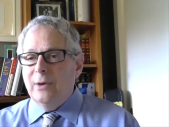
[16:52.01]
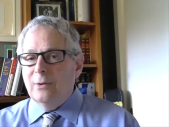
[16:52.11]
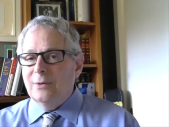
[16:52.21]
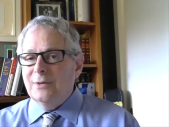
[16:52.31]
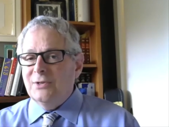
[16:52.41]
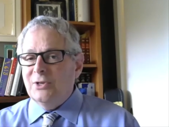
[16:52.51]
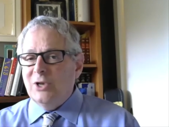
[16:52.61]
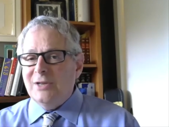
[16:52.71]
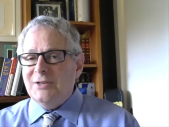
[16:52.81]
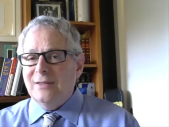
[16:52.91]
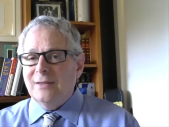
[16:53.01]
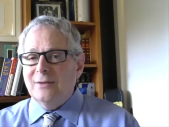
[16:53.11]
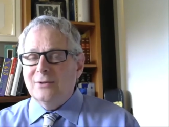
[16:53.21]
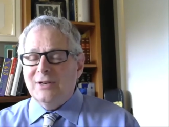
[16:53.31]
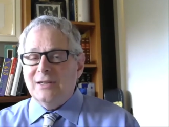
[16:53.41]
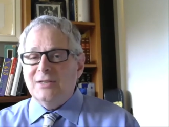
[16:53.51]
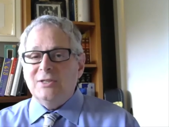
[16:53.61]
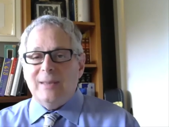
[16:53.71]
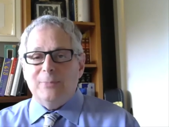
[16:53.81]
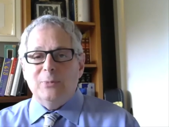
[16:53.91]
suggesting that there's an
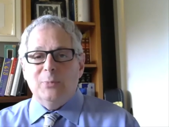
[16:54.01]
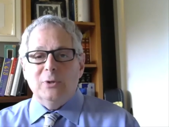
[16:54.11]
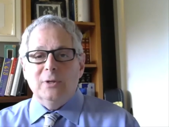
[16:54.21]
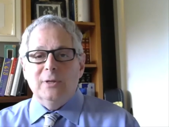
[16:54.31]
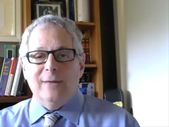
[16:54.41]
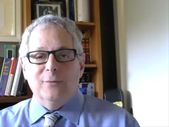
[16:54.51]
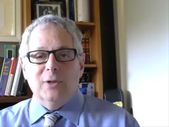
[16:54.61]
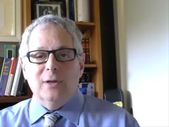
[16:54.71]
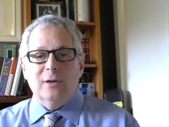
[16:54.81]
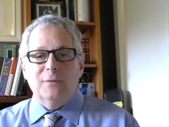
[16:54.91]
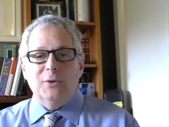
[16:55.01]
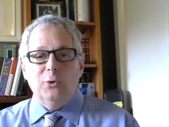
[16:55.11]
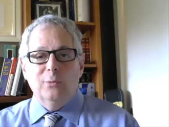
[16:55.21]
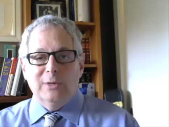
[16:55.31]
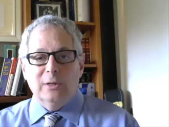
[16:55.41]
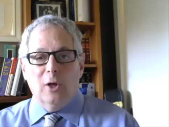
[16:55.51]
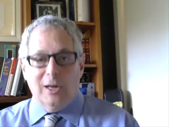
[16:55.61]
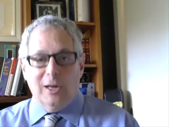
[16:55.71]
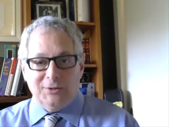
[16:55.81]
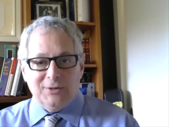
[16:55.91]
acceptable level of human
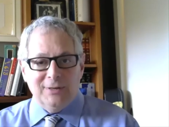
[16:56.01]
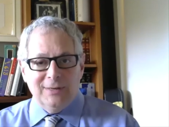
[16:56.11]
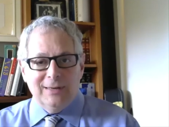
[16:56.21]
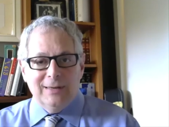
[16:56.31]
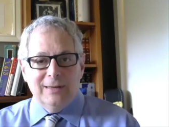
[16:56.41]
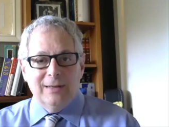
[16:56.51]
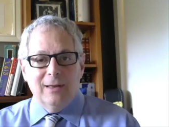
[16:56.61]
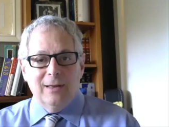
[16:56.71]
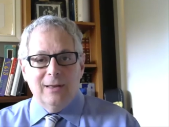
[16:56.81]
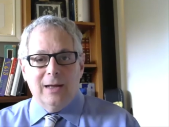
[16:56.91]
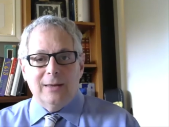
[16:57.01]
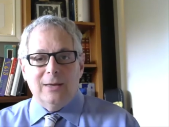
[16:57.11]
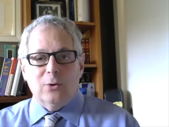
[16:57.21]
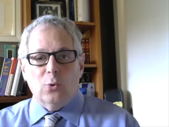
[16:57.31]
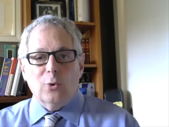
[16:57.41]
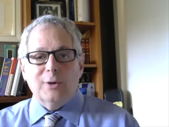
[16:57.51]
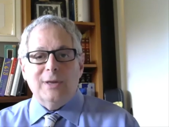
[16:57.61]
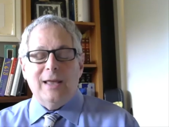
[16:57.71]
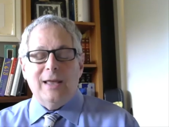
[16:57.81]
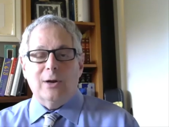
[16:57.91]
loss in order to
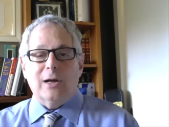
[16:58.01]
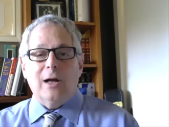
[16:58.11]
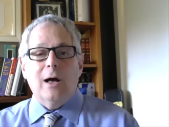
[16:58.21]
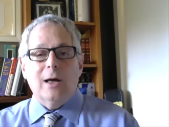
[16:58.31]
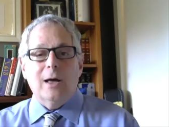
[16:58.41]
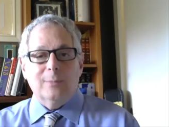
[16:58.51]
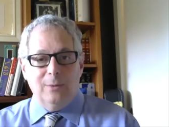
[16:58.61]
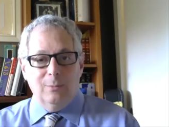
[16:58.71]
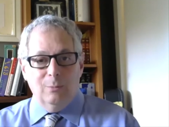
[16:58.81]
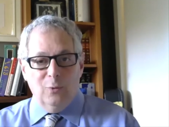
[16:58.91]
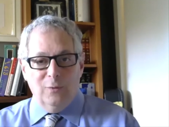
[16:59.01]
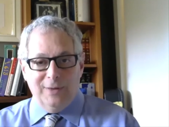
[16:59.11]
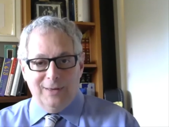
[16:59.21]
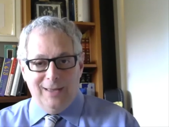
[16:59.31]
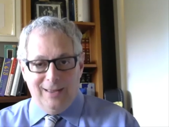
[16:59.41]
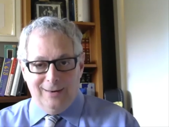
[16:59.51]
get our economy moving again.